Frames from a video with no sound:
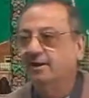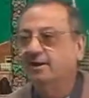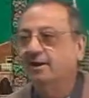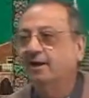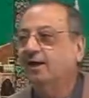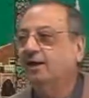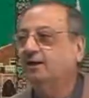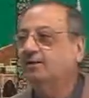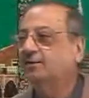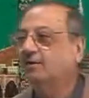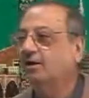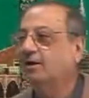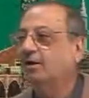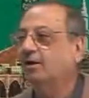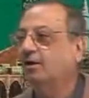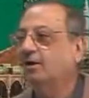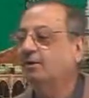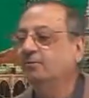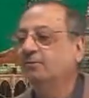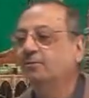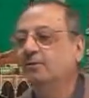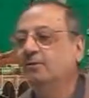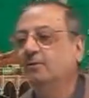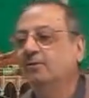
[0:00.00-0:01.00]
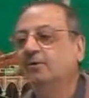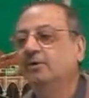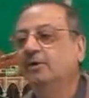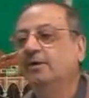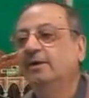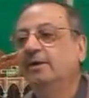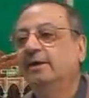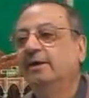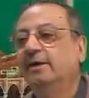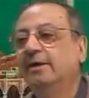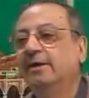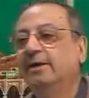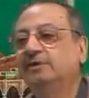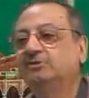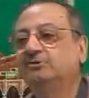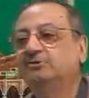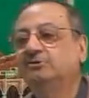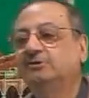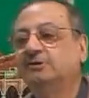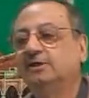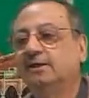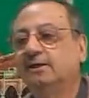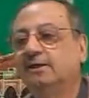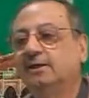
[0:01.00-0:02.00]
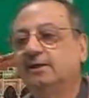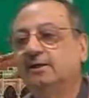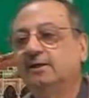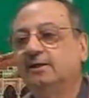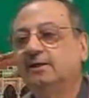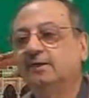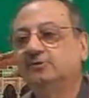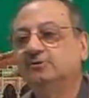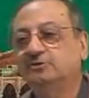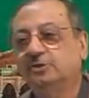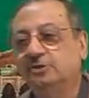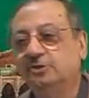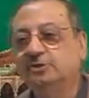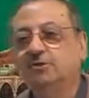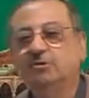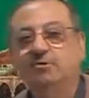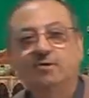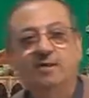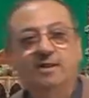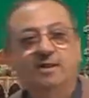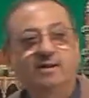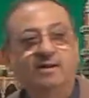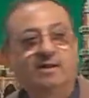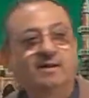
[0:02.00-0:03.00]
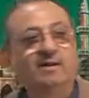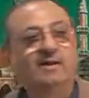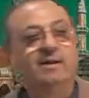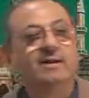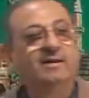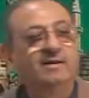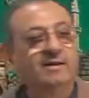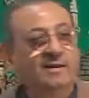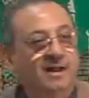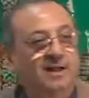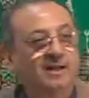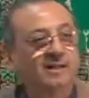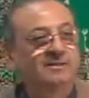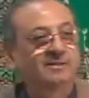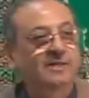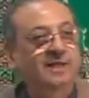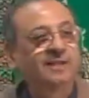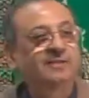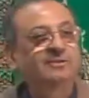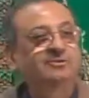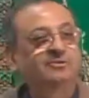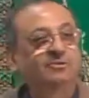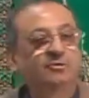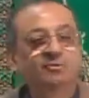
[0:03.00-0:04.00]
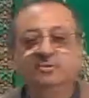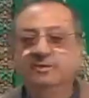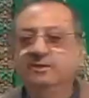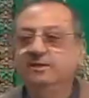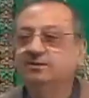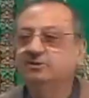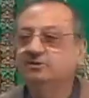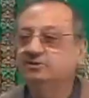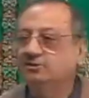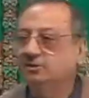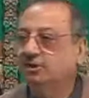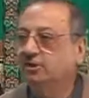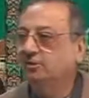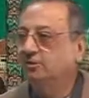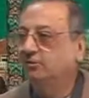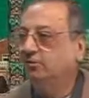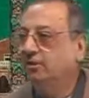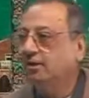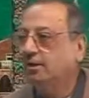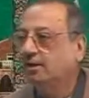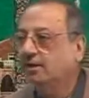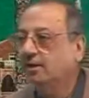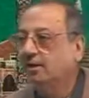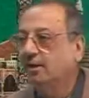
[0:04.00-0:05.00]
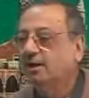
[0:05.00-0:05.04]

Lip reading: At-talibu is singular, naat has to be singular.